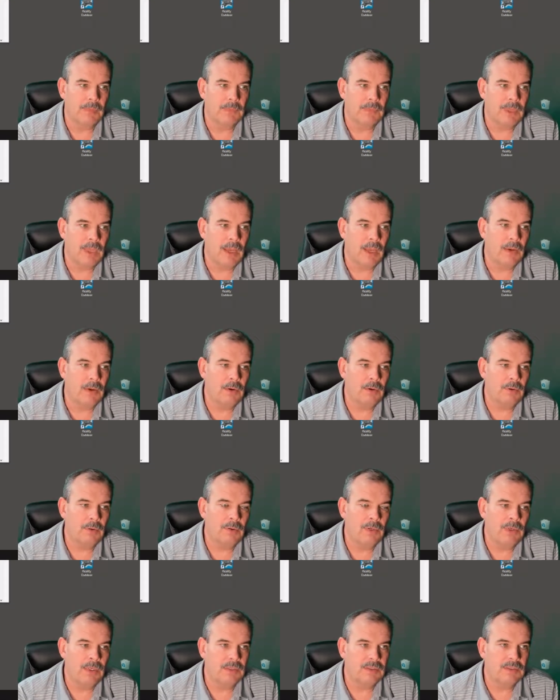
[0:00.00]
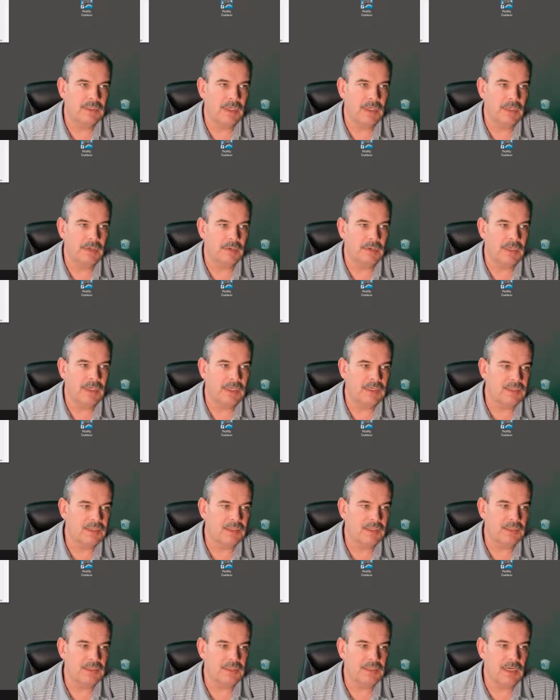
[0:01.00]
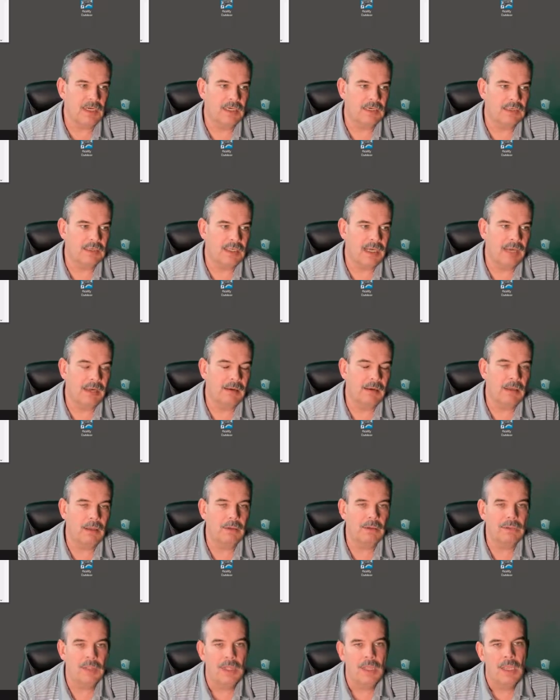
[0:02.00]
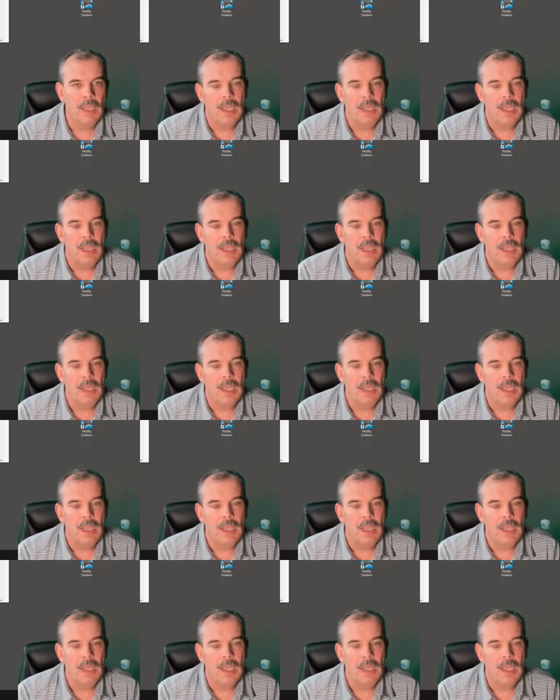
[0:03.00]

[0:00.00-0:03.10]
we go. It's now connecting and starting to download,